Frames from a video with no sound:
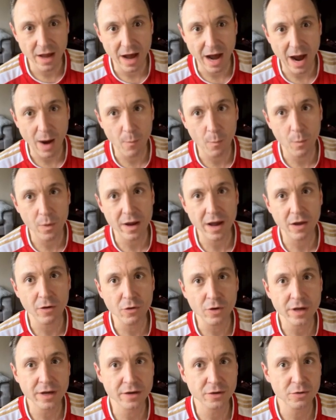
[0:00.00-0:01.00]
And we are
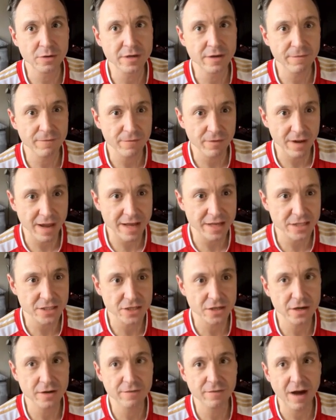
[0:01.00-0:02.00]
looking at doing the
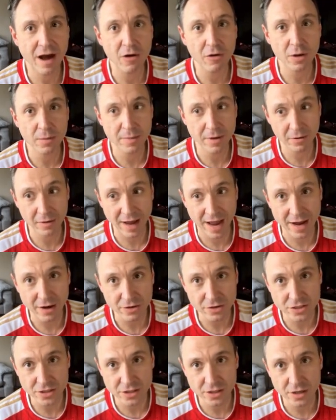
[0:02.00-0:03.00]
Flask of Alchemy or
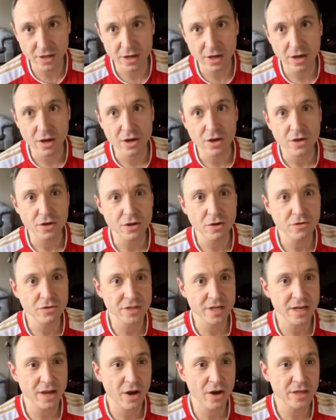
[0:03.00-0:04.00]
Chaos
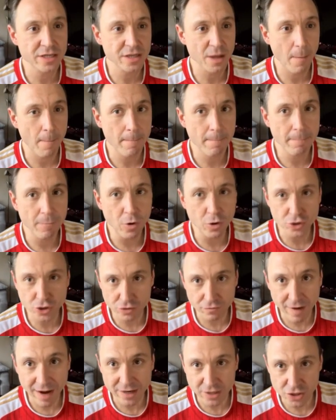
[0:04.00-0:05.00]
using as much
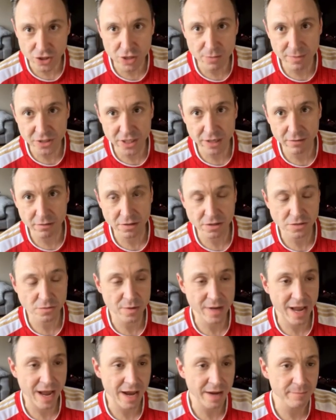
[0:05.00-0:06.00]
rank 2 materials as we
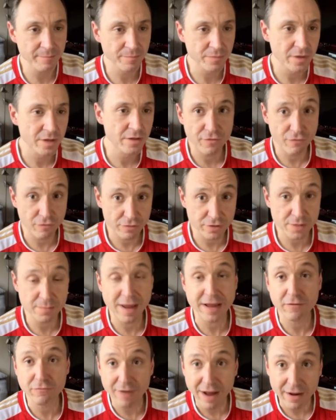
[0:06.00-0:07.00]
can to
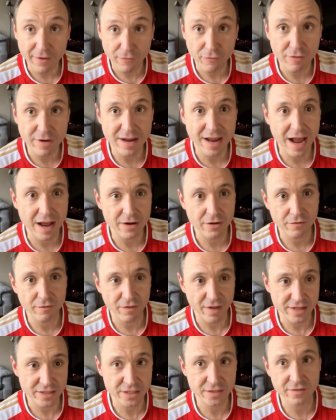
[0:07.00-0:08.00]
make rank 3
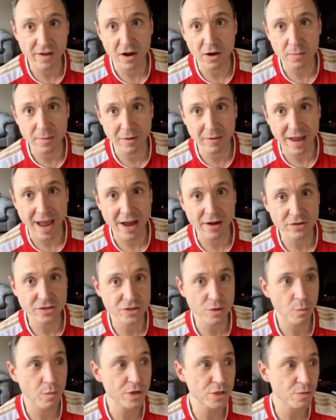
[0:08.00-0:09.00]
Flasks of Alchemy or
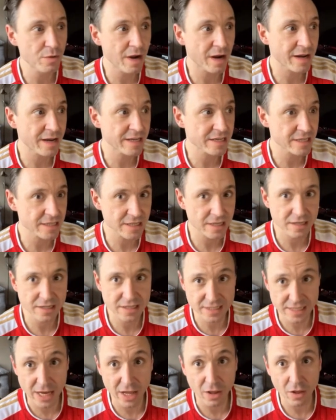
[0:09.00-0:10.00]
Chaos, which we are going to
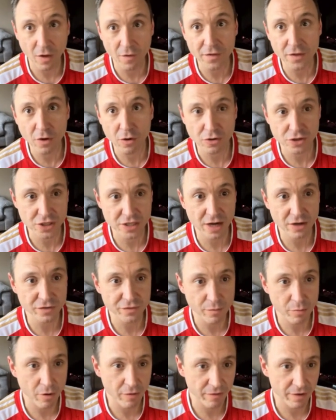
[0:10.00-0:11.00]
sell on the auction house for
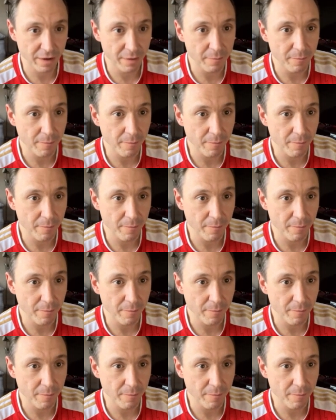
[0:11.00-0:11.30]
profit.